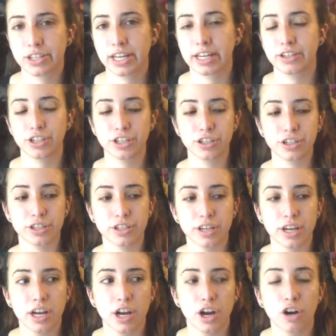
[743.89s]
Like, she just
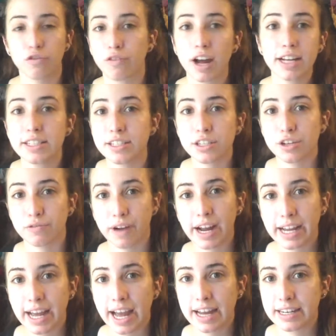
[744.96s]
writes to
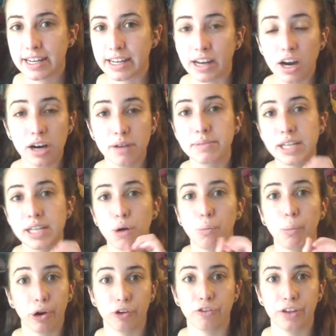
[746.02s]
write and it comes out
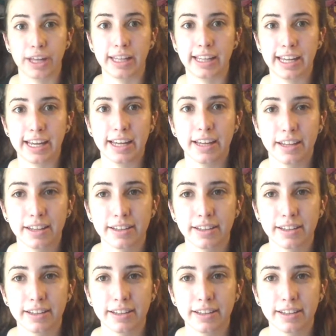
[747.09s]
perfectly.